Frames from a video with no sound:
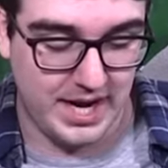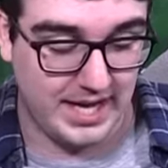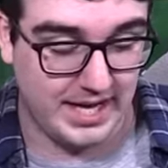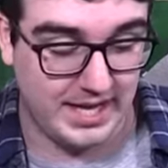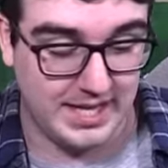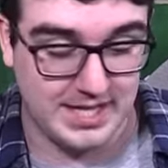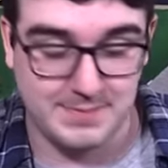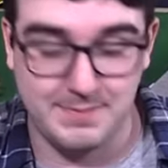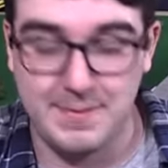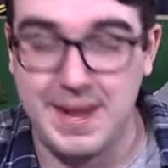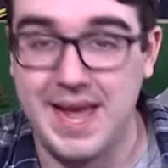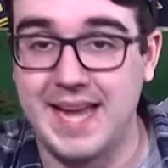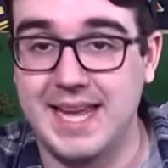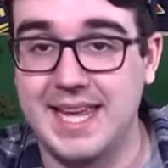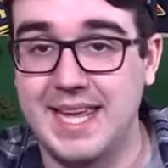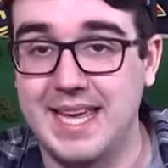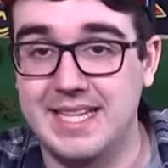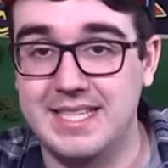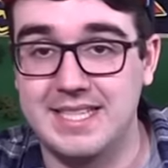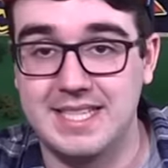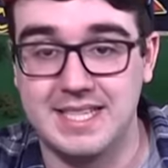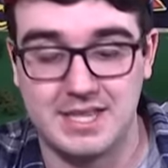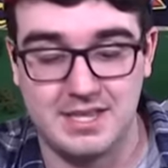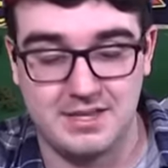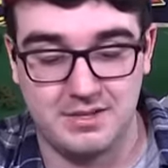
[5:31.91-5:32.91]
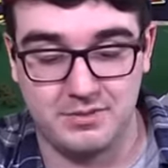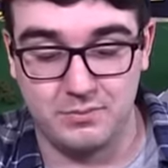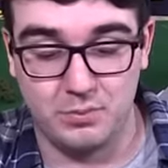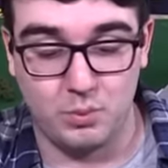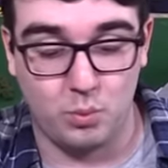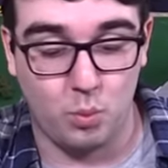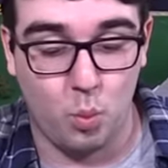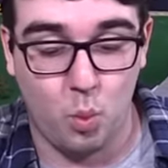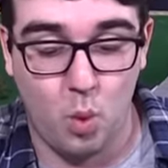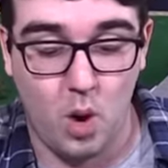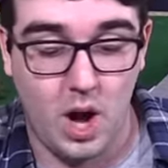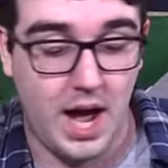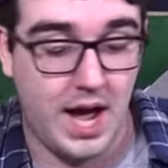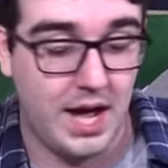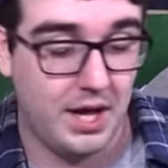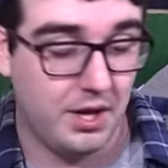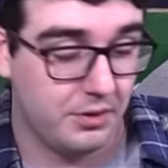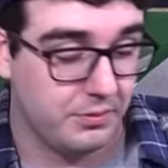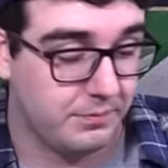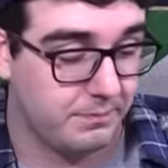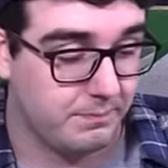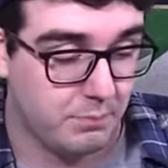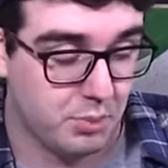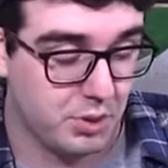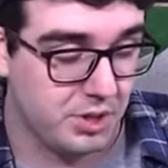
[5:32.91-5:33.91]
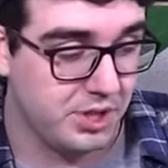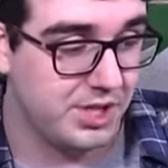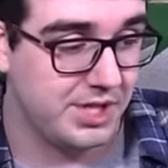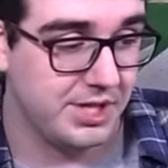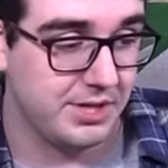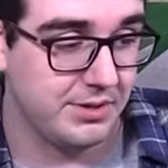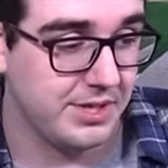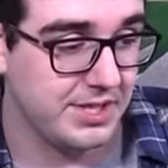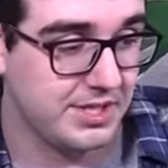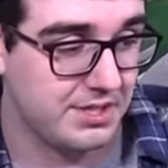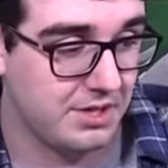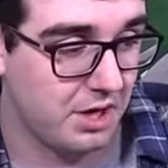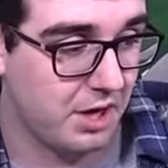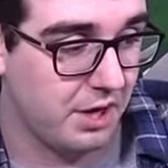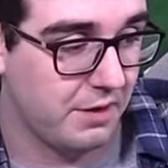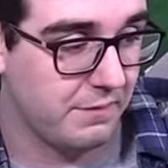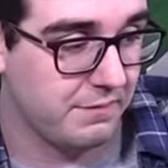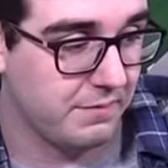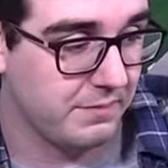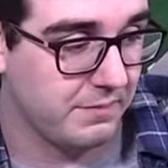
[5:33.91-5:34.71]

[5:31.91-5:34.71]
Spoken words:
I got this Matt Kenseth Wild Busch Series car